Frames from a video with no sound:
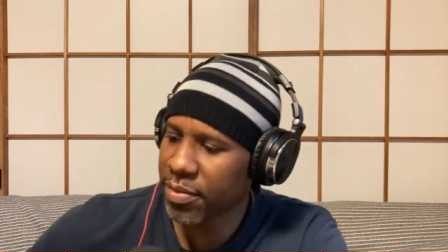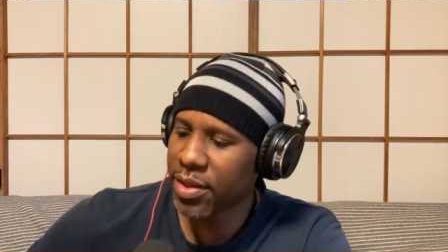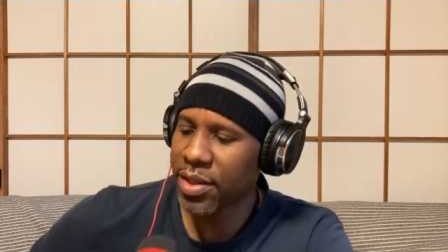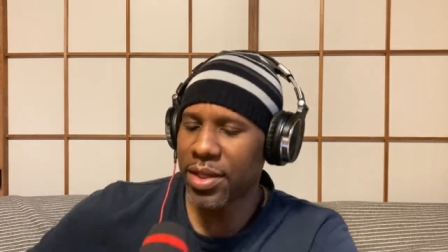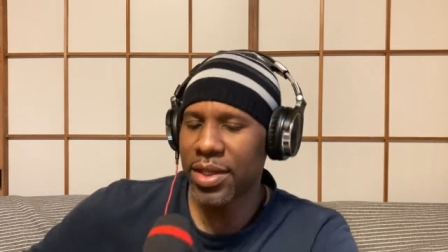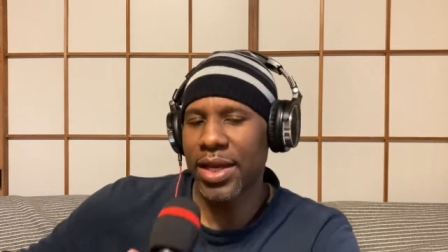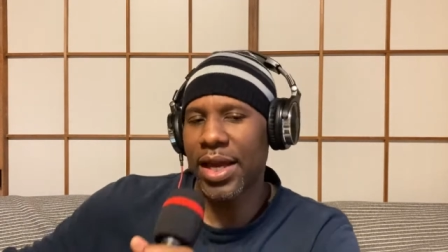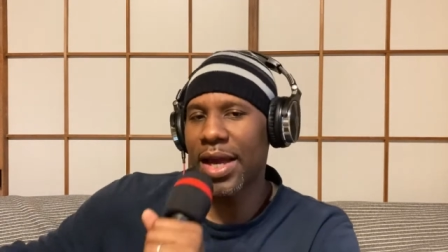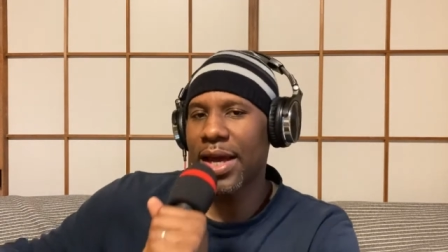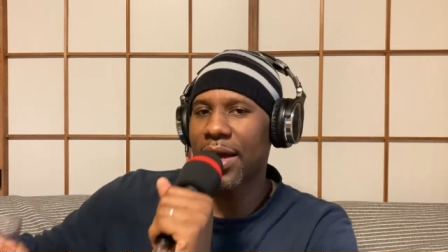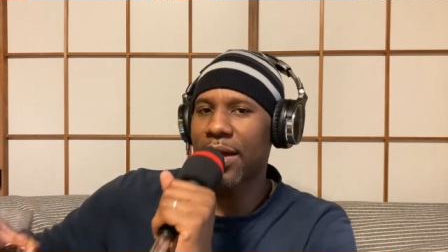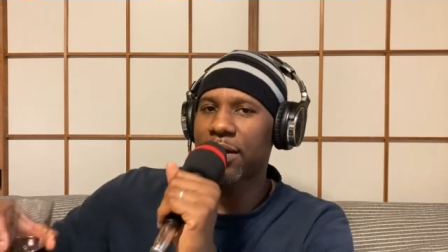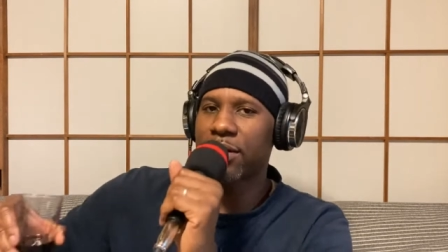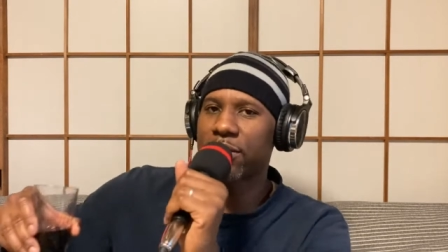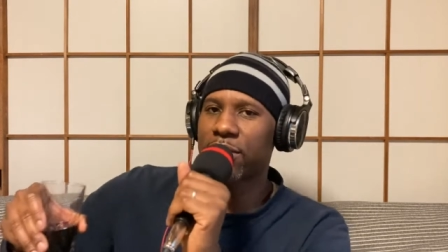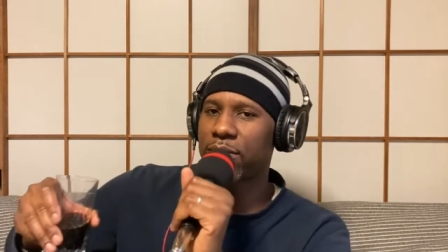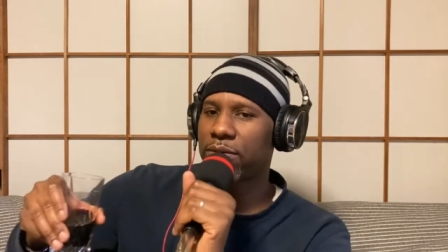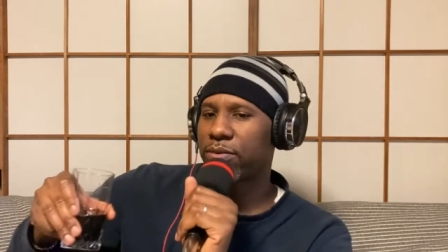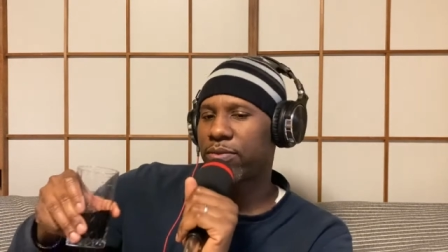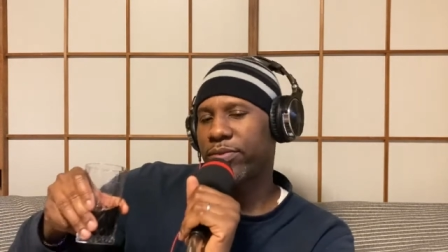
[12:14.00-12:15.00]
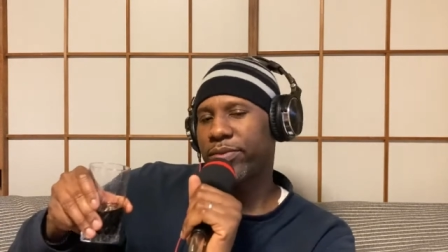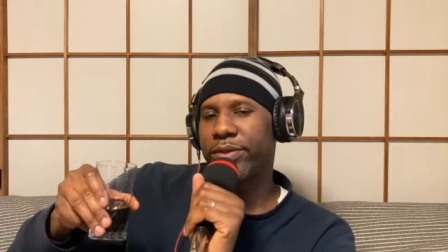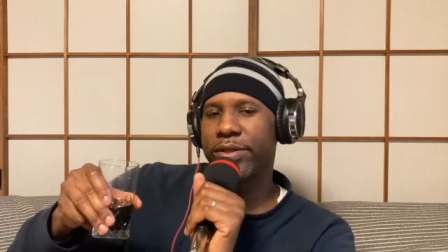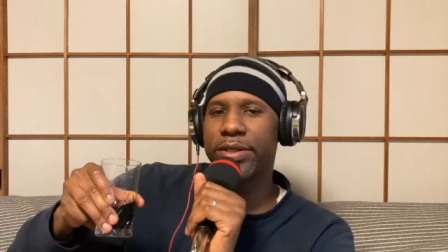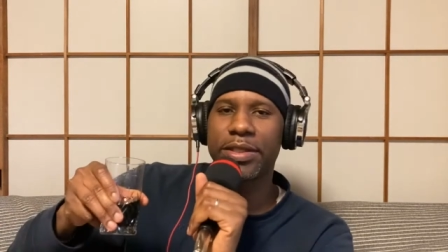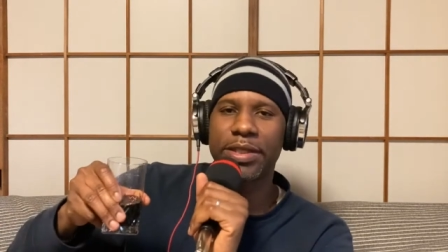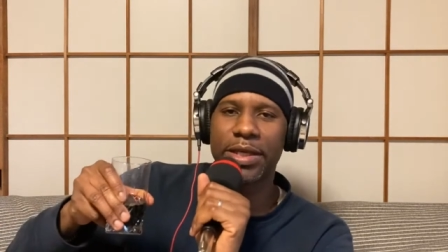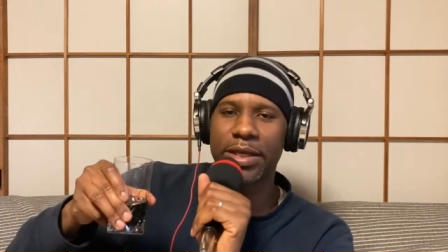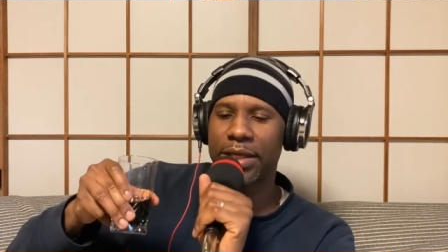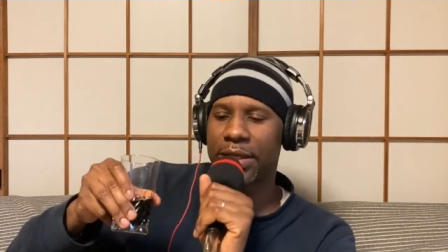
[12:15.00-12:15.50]
yeah, so we're
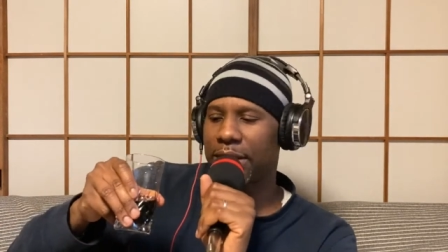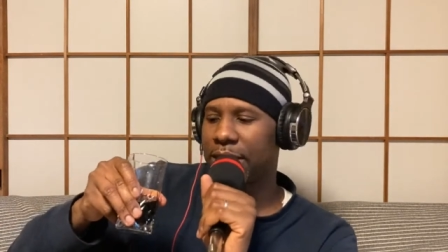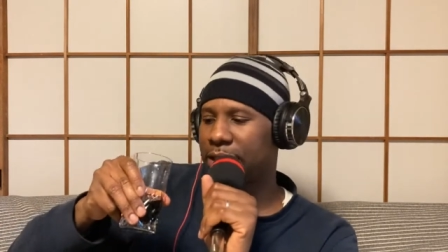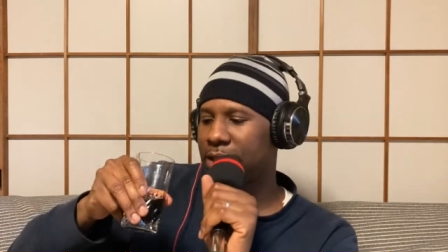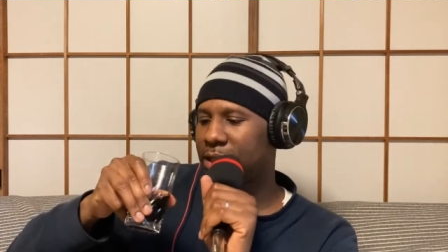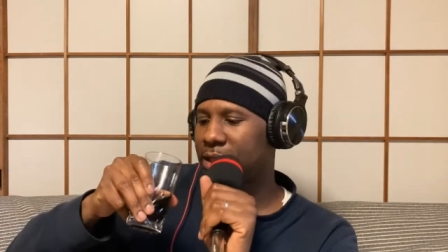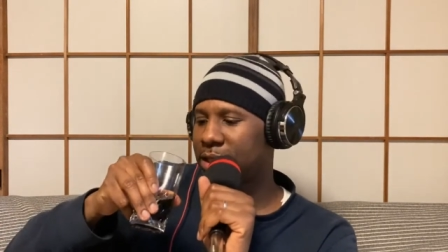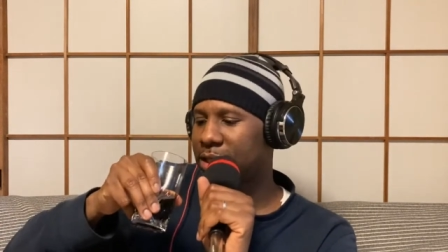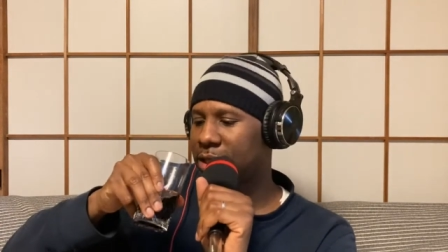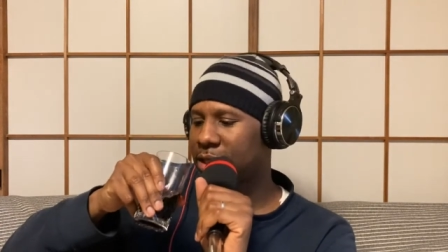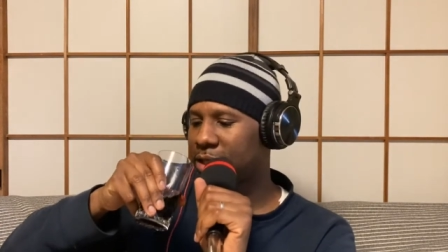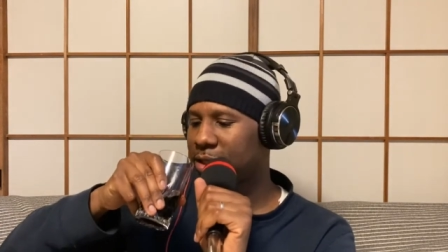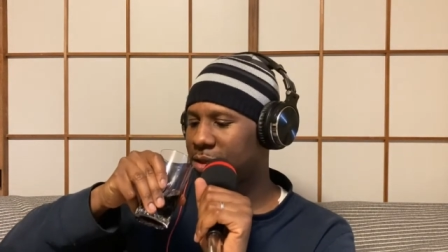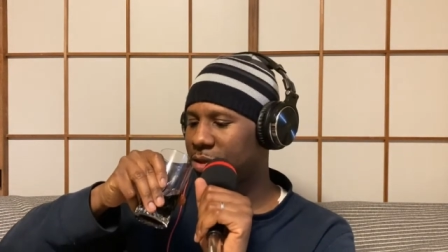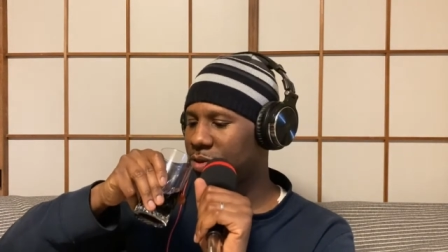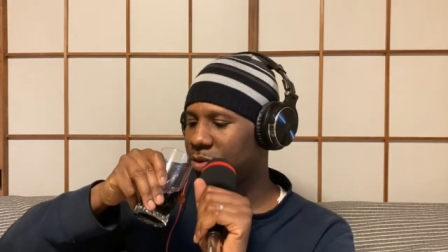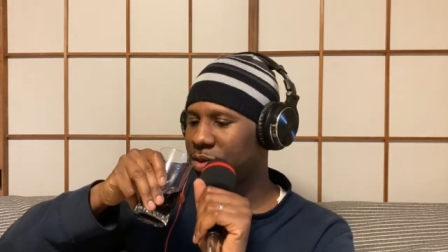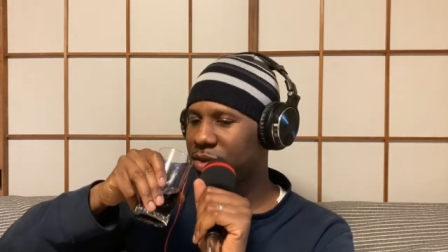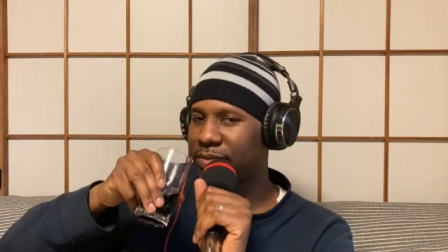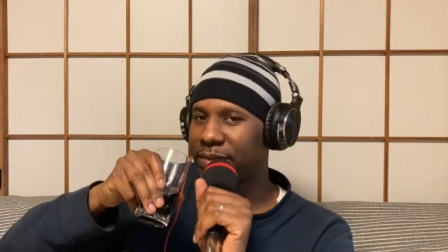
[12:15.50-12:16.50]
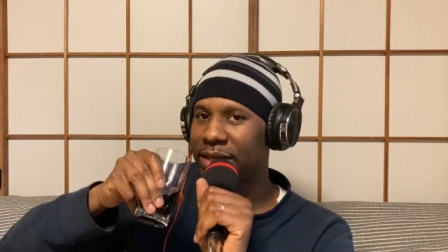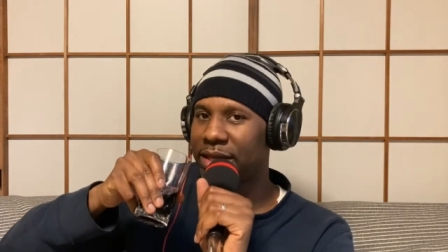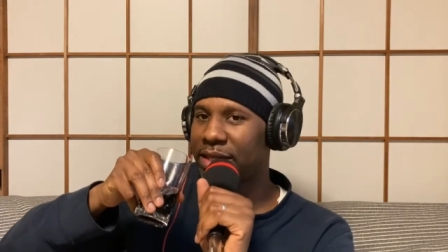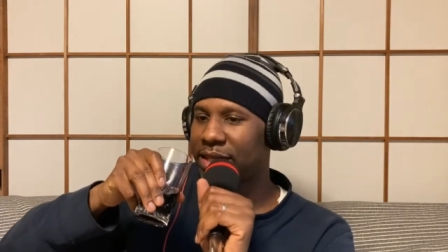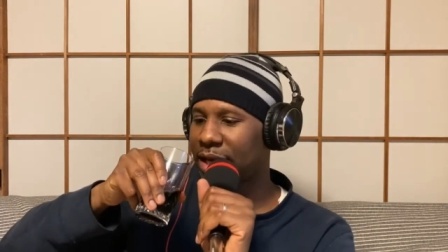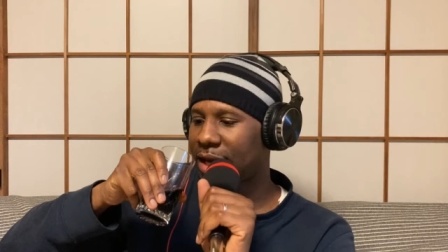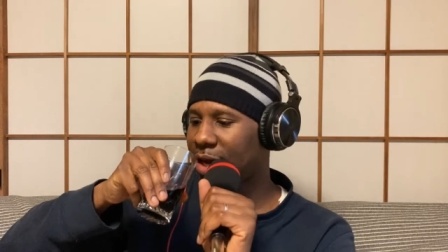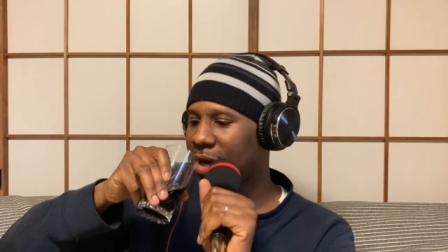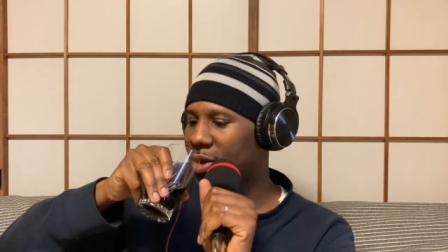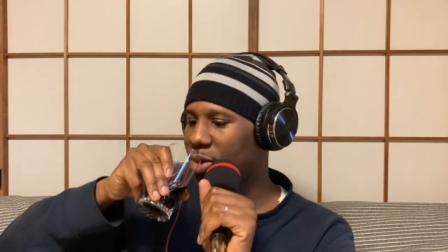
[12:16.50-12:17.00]
just gonna get into this shit and do as many as
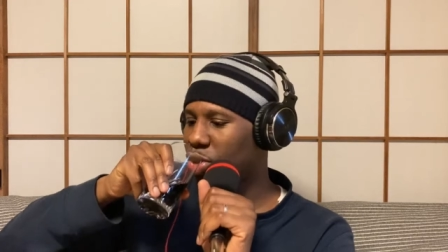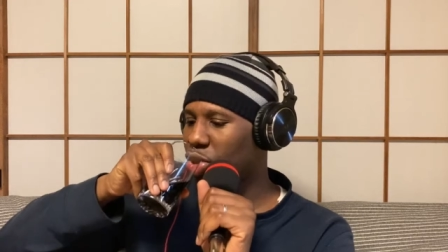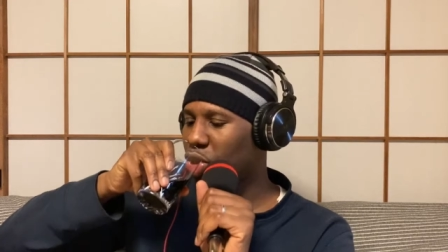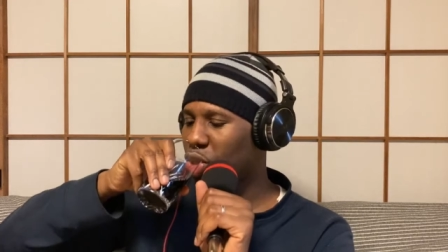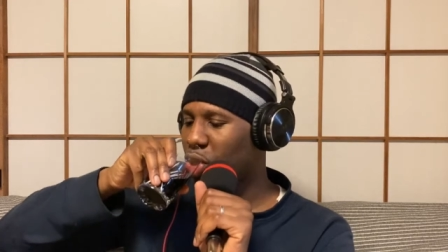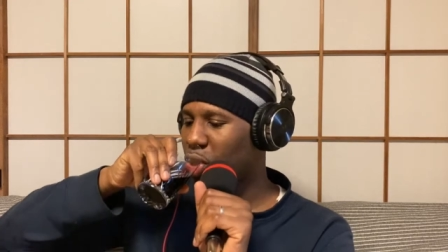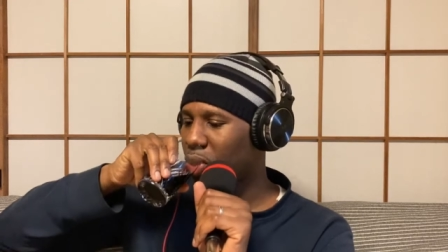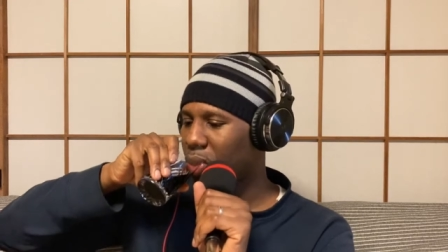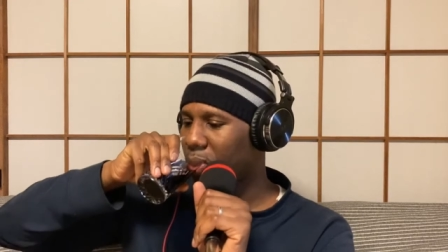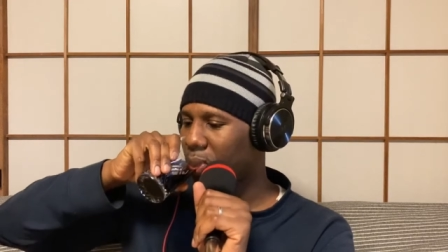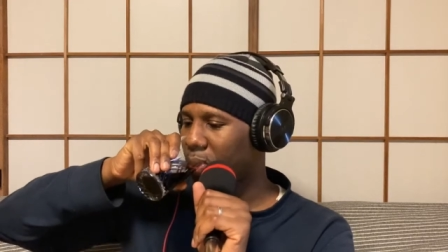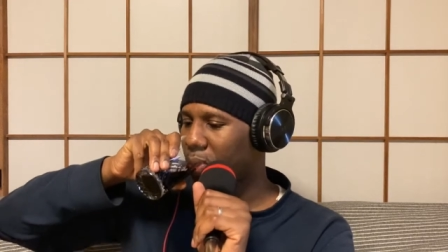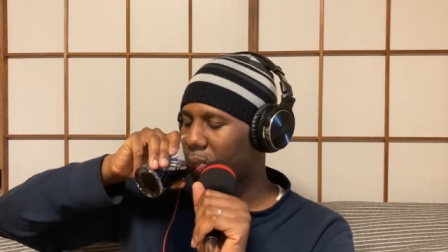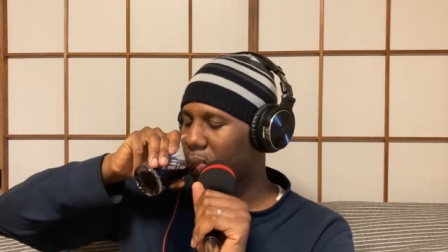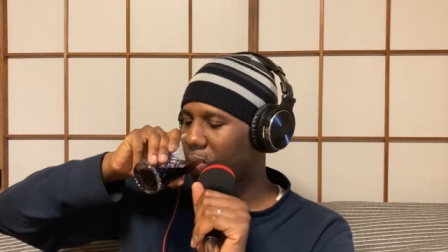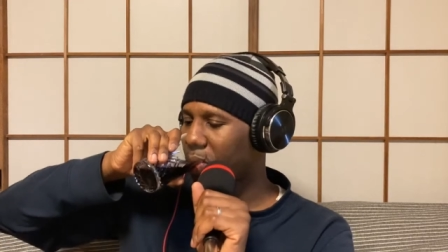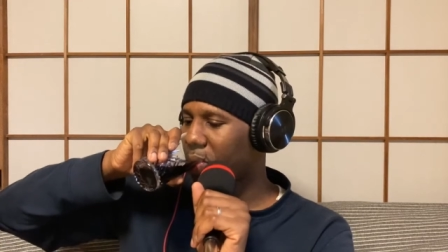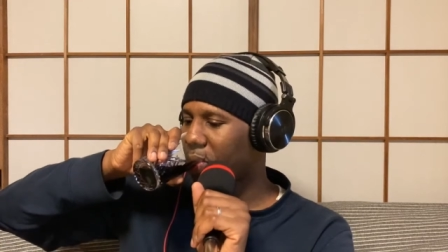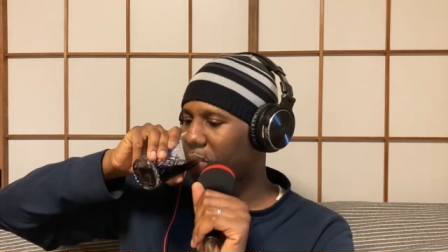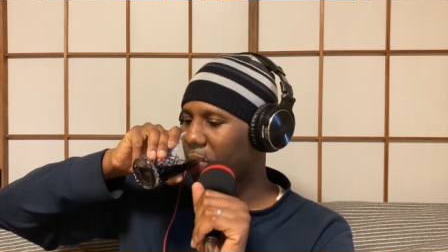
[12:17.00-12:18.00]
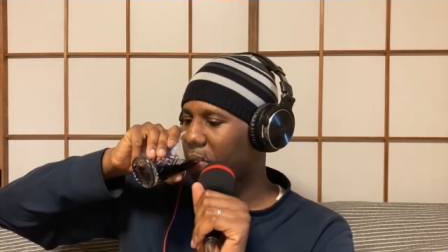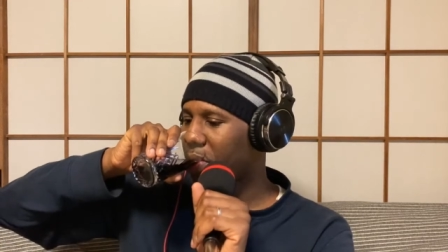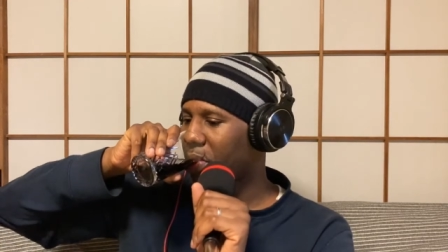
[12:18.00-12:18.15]
I can. And